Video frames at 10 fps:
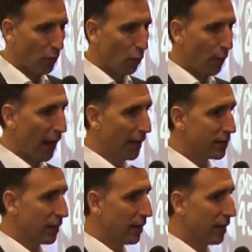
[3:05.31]
We had
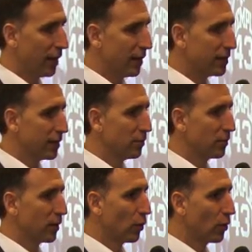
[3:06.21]
some
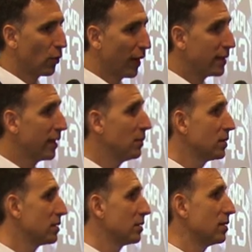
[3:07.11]
great
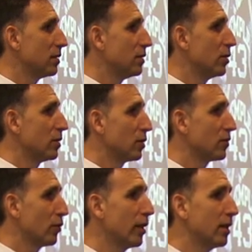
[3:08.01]
teams during those
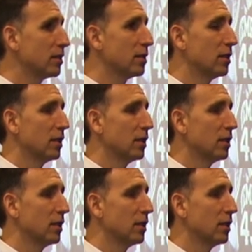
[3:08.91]
4 years.